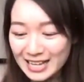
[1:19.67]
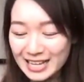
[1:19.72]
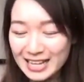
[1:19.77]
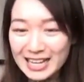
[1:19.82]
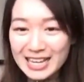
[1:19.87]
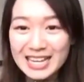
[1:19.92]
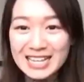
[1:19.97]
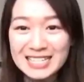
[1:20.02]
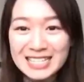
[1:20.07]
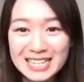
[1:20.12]

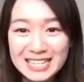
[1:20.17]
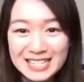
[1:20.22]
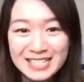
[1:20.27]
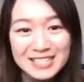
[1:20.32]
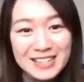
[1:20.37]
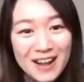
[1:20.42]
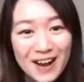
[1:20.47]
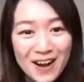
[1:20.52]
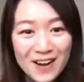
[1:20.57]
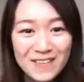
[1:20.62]
Is it
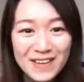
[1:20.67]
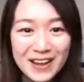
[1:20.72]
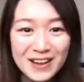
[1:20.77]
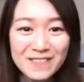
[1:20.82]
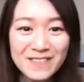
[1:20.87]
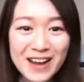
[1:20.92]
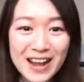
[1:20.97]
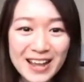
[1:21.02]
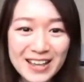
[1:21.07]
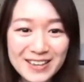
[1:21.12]
snowing
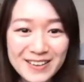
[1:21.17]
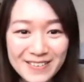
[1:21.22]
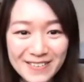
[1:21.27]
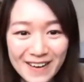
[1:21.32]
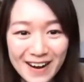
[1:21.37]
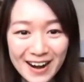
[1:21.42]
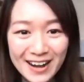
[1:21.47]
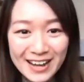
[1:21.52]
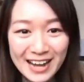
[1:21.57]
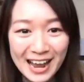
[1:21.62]
where you
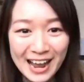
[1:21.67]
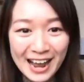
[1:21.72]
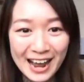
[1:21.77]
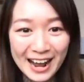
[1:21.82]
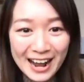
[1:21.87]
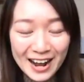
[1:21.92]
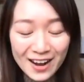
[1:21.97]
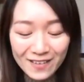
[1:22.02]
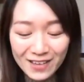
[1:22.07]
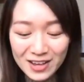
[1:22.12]
are
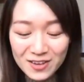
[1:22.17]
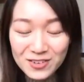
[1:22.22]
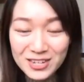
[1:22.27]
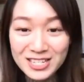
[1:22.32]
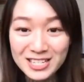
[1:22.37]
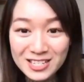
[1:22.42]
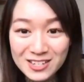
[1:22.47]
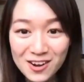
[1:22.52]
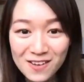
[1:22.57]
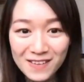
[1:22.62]
now? It was
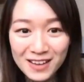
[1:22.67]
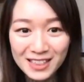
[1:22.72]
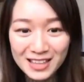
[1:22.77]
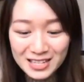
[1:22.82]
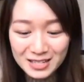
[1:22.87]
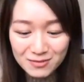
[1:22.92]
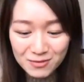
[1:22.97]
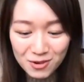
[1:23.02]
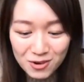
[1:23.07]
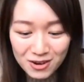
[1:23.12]
snowing this
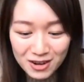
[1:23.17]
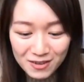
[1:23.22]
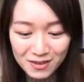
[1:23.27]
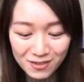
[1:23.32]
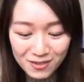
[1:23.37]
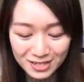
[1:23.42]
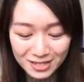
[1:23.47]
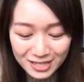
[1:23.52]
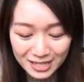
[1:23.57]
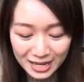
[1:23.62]
morning,
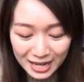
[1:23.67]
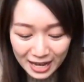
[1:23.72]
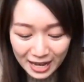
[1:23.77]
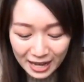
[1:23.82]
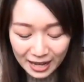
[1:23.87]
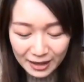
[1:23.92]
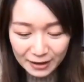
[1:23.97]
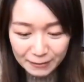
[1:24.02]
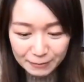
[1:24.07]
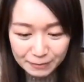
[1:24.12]
wasn't
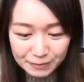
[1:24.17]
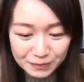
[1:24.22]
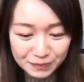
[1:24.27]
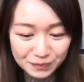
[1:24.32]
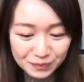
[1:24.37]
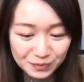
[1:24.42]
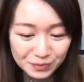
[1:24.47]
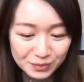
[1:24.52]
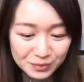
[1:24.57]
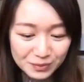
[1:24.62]
it?
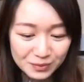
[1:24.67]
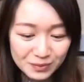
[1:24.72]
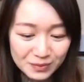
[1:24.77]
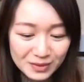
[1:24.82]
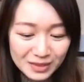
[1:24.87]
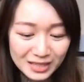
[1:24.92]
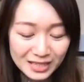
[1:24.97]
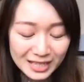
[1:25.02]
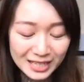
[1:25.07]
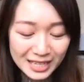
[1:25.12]

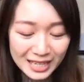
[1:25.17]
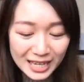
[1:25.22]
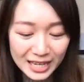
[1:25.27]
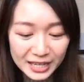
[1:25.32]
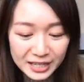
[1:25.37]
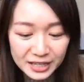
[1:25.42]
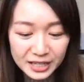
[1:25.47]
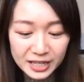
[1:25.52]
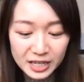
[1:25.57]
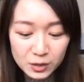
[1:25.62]
And
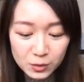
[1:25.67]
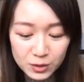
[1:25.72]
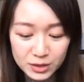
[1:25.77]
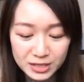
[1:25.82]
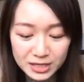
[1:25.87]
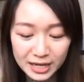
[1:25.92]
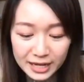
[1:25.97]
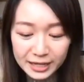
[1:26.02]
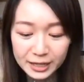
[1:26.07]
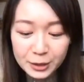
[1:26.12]
then it was
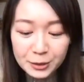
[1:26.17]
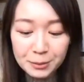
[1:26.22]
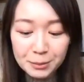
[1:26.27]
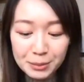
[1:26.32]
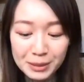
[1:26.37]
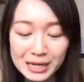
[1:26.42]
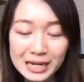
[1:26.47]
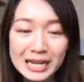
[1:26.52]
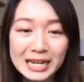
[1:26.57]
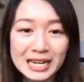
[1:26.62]
like
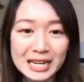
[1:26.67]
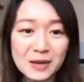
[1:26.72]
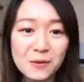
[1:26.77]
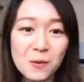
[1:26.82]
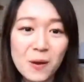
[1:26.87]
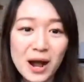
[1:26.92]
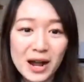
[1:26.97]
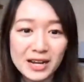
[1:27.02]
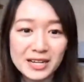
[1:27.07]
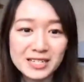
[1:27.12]
completely
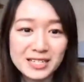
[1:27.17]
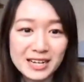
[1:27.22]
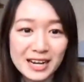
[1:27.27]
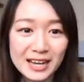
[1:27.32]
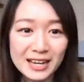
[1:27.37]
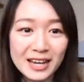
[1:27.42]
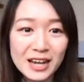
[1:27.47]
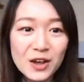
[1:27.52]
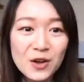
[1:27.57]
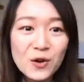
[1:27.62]
white, like
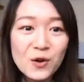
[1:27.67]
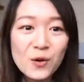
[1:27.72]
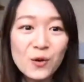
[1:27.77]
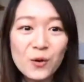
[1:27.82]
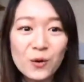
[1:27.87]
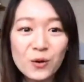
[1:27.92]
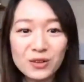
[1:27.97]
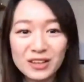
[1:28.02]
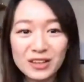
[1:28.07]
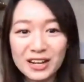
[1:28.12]
all
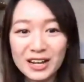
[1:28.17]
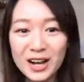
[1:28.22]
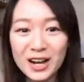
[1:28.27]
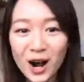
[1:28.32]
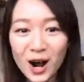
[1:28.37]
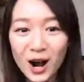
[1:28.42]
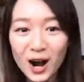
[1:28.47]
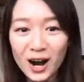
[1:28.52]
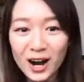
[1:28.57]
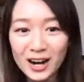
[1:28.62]
the
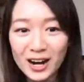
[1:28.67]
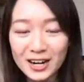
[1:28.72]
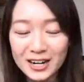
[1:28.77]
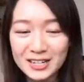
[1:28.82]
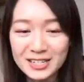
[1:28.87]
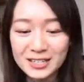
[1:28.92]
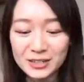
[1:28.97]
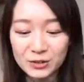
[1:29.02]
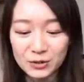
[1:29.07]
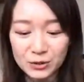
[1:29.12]
cars
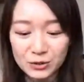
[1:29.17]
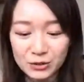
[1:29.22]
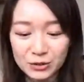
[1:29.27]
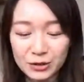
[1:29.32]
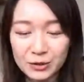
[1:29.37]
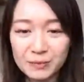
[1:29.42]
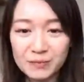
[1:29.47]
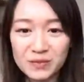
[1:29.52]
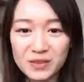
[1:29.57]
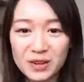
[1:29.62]
and all
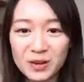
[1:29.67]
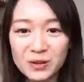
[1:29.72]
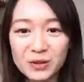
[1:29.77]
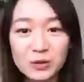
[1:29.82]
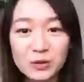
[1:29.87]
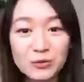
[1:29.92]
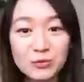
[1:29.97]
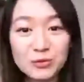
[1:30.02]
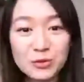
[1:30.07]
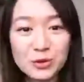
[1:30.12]
the
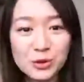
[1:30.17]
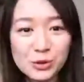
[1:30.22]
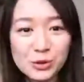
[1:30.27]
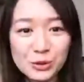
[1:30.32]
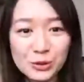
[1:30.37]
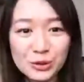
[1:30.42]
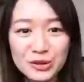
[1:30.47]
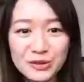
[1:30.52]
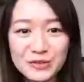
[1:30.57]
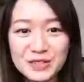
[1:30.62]

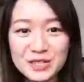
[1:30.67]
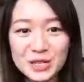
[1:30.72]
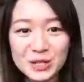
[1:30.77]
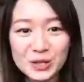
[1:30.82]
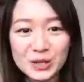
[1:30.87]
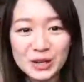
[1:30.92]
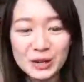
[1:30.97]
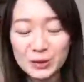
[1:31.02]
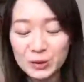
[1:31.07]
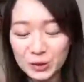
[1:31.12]
roofs and
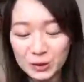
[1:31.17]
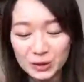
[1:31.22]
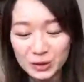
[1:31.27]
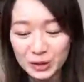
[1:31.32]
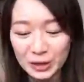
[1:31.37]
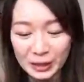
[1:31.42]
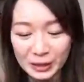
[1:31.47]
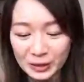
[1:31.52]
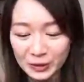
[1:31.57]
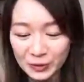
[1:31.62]

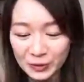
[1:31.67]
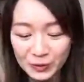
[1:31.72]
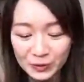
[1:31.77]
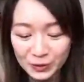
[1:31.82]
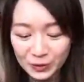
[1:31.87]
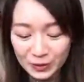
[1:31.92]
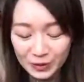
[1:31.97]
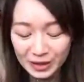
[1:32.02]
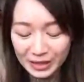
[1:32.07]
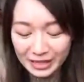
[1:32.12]
like all the
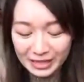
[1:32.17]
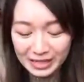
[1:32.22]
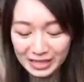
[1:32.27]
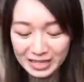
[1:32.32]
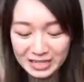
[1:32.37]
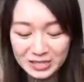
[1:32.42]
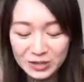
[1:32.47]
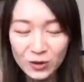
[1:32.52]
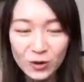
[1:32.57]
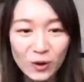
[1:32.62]
like it's
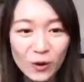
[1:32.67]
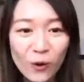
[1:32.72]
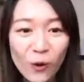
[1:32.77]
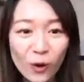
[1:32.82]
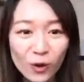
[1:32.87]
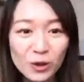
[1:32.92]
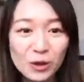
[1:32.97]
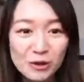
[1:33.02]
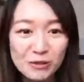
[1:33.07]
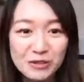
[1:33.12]
all
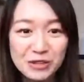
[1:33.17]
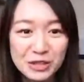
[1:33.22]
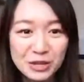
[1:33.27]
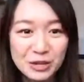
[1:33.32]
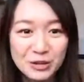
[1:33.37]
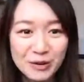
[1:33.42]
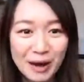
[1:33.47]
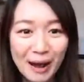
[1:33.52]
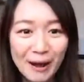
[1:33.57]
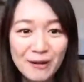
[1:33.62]
over the
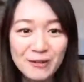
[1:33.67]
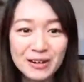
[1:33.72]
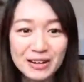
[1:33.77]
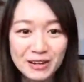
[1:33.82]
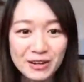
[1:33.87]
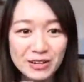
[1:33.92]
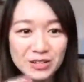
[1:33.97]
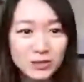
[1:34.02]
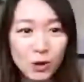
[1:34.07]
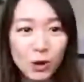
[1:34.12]
ground and it's
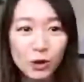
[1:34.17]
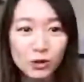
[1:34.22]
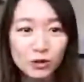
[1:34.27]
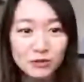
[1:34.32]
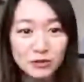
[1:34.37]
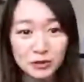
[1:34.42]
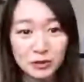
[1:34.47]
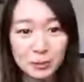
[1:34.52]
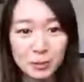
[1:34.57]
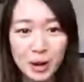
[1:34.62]
all over the
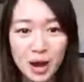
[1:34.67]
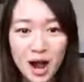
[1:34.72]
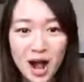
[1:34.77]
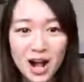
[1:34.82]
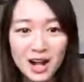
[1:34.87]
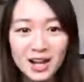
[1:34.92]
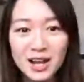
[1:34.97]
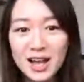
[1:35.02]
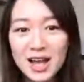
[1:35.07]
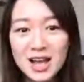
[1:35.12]
park
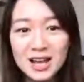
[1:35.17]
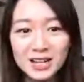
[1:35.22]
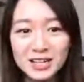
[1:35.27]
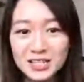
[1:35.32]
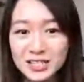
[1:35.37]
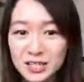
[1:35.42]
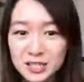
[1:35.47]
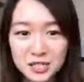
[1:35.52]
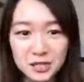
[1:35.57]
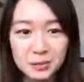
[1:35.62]
because there's
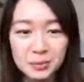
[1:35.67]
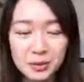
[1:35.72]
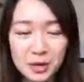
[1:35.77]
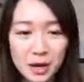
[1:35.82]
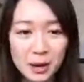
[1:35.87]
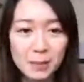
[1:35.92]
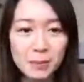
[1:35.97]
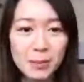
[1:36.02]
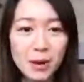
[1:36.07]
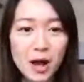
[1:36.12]
a
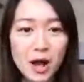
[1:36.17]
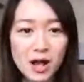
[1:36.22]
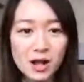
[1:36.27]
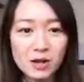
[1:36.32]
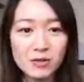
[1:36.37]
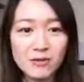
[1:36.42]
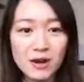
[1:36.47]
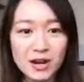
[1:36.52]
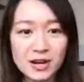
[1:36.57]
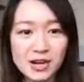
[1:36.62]
park right
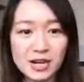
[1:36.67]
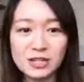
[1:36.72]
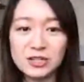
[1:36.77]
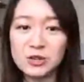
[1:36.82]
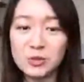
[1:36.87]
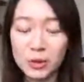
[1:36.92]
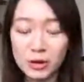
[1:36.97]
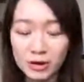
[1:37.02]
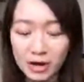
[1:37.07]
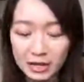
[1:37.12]
next to where
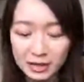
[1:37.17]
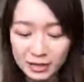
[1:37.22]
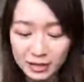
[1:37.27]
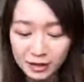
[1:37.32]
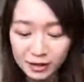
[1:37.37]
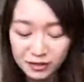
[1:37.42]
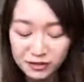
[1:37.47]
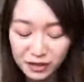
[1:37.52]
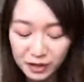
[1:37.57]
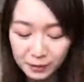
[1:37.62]
I live.
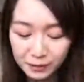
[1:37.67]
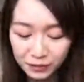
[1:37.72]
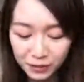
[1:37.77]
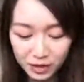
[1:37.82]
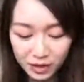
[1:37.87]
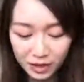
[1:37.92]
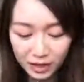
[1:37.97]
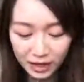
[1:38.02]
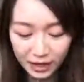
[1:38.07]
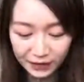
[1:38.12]

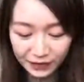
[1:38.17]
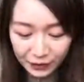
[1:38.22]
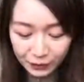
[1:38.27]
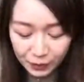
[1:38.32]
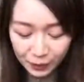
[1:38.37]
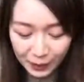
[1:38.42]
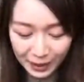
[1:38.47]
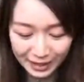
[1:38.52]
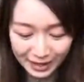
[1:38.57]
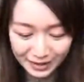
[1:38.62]
And then we went
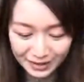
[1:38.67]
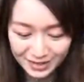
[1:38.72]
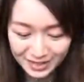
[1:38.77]
outside.